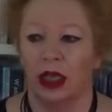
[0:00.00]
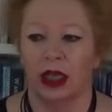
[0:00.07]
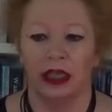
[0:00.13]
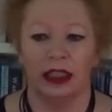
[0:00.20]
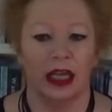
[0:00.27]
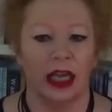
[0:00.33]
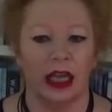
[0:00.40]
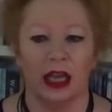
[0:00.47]

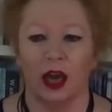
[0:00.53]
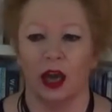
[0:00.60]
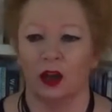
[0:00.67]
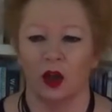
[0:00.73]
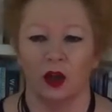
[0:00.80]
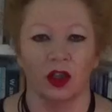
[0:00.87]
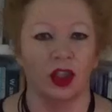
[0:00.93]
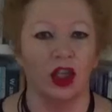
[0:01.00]
yeah, I
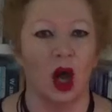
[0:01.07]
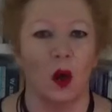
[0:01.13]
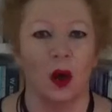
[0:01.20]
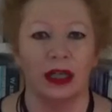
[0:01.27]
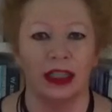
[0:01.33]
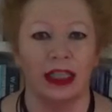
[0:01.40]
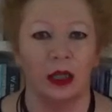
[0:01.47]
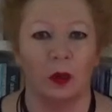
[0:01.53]
got no
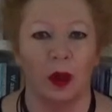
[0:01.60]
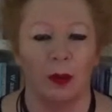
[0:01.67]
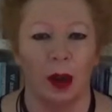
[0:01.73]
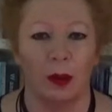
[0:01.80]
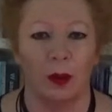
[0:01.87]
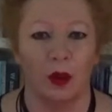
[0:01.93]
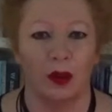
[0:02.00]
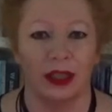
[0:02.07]
idea where my
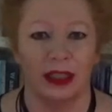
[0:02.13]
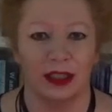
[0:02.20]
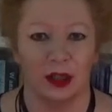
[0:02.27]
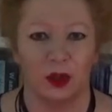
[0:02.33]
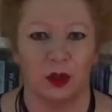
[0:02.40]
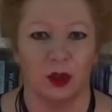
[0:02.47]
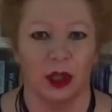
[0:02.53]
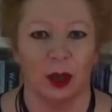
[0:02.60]
body is at
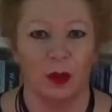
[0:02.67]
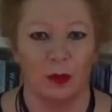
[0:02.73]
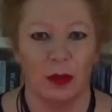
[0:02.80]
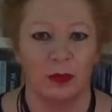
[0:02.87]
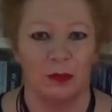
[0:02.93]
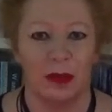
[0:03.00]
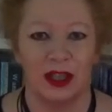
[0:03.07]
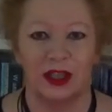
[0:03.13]
all, I'm a
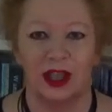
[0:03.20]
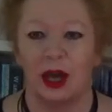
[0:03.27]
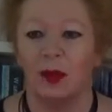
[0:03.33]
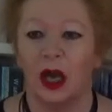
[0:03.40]
bit messed up.